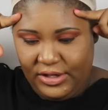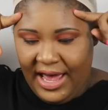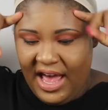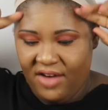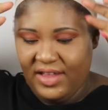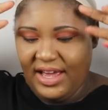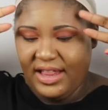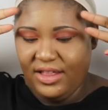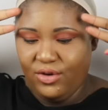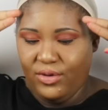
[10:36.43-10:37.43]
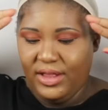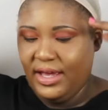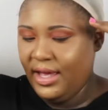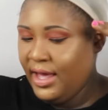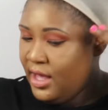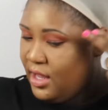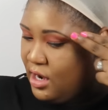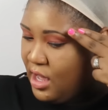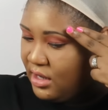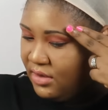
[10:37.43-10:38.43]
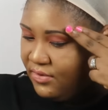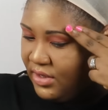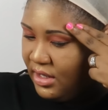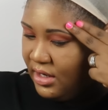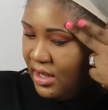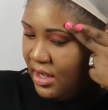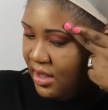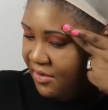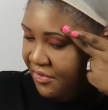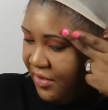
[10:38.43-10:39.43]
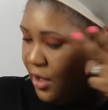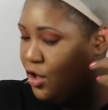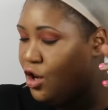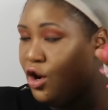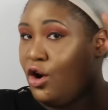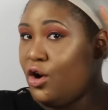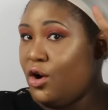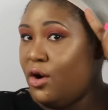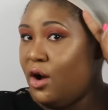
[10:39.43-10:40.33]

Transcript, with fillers: So I have, like, literally not even a finger